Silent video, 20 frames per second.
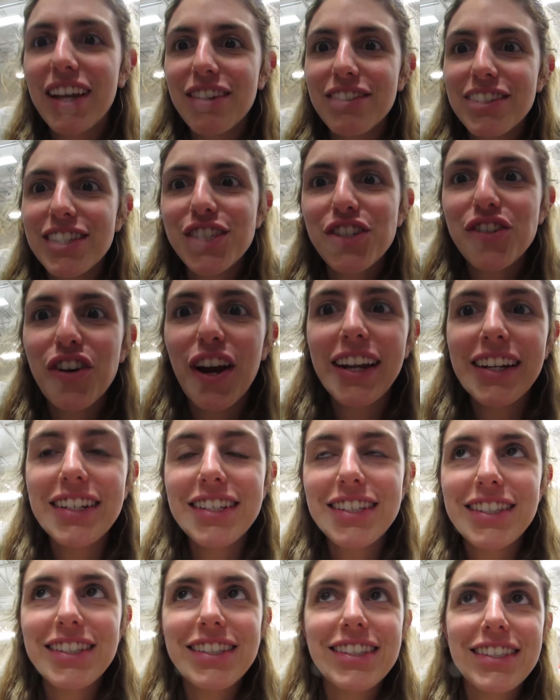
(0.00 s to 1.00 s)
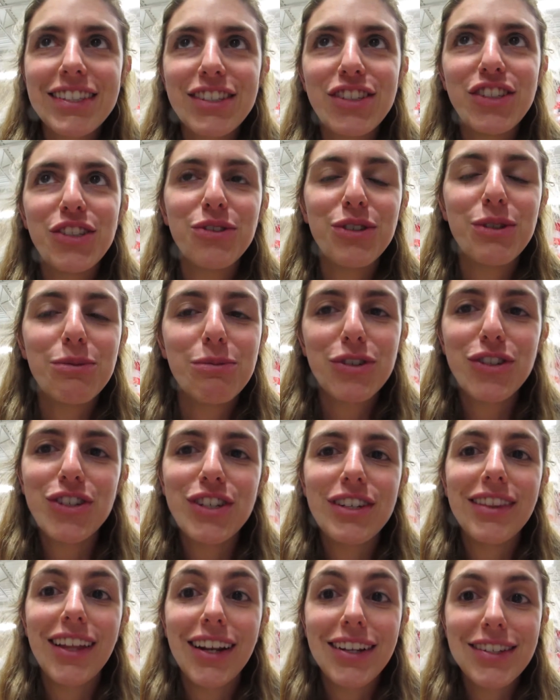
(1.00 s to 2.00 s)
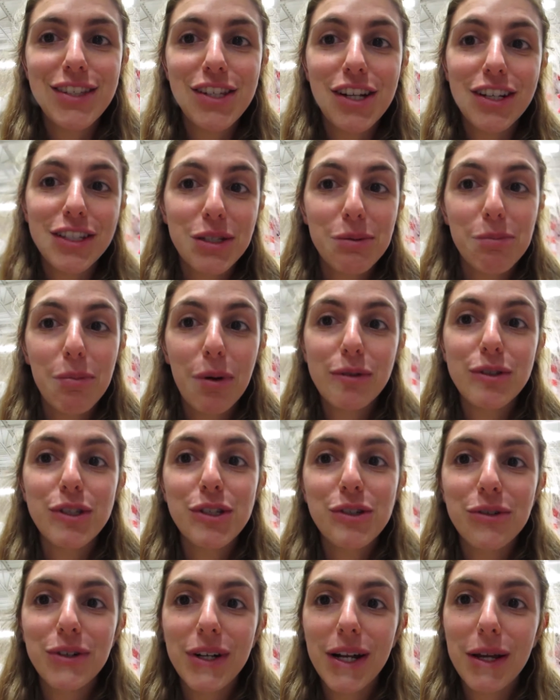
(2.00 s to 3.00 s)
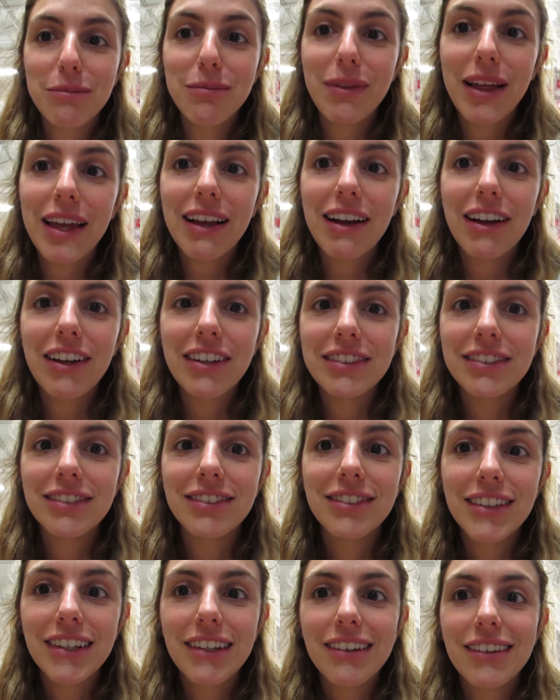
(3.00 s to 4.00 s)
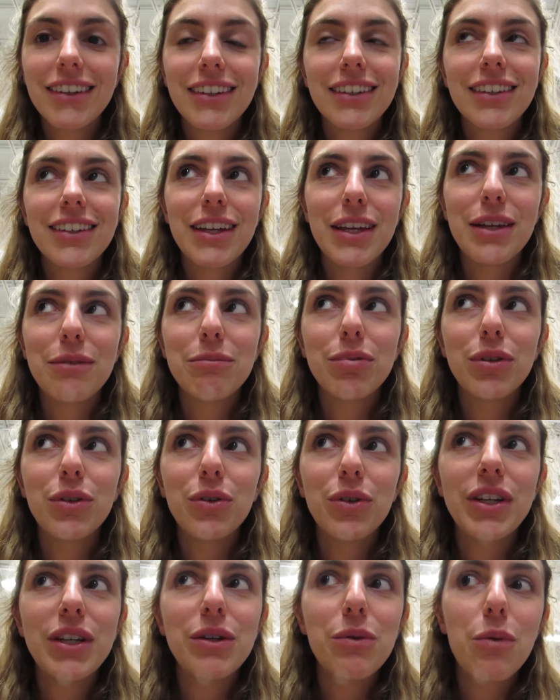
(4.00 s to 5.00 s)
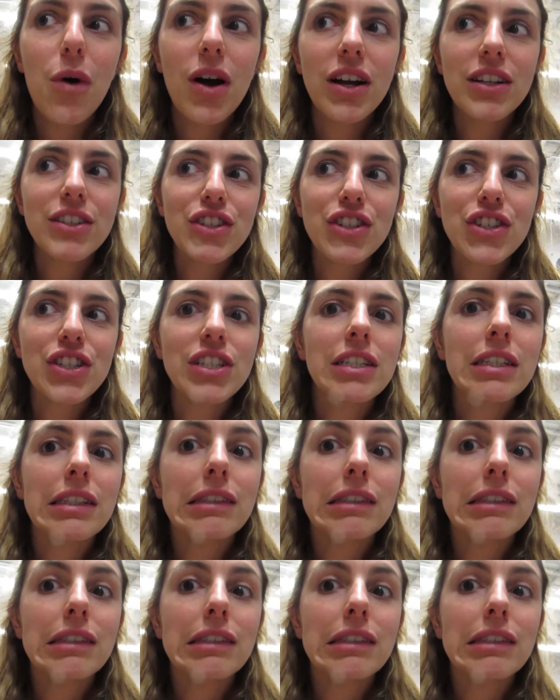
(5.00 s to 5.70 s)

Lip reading: Let's try it. Use a machine that he's not supposed to, and I'm like on employee watch.